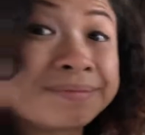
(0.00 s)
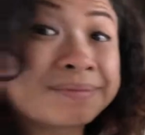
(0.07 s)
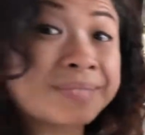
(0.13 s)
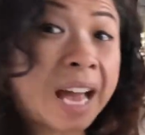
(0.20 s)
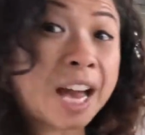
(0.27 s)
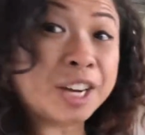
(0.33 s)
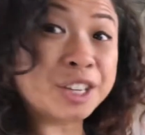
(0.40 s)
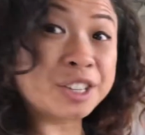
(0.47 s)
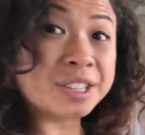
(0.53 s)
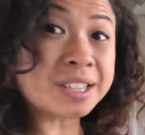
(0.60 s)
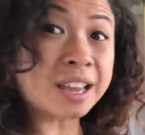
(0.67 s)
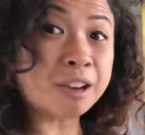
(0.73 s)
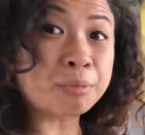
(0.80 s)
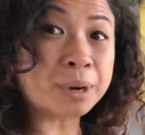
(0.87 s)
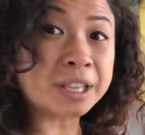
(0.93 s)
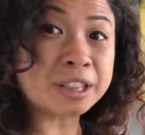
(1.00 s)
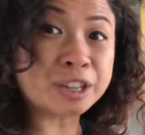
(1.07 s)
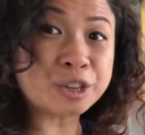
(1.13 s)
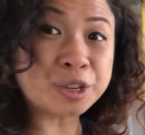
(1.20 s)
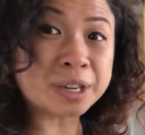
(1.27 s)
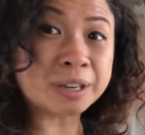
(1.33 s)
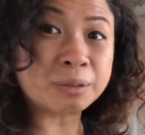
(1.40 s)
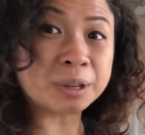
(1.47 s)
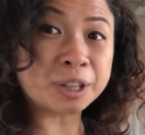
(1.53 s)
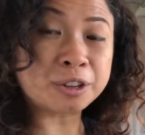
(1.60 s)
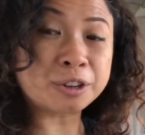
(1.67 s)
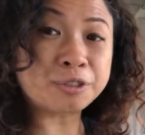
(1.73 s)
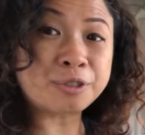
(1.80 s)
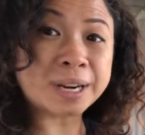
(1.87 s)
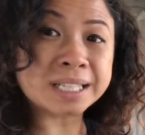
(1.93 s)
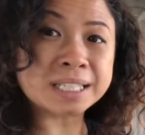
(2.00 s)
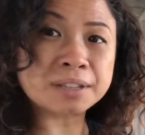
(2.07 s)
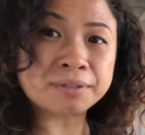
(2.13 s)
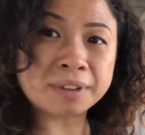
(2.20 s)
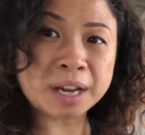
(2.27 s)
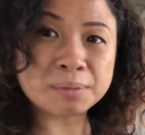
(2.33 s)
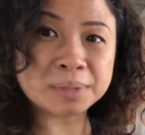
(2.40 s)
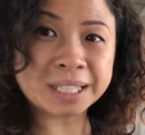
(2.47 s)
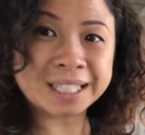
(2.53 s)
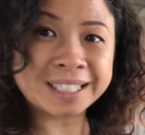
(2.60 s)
How do you celebrate the New Year with your friends and family?